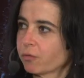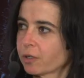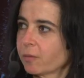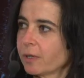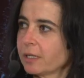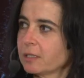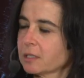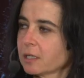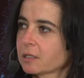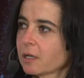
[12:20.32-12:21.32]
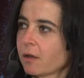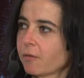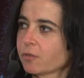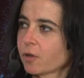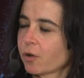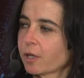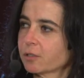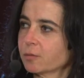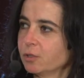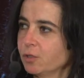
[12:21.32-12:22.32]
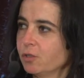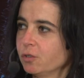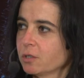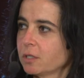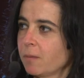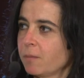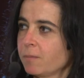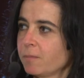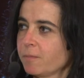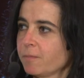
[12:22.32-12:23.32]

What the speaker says: recommend NSAIDs after colectomy? Do you use them?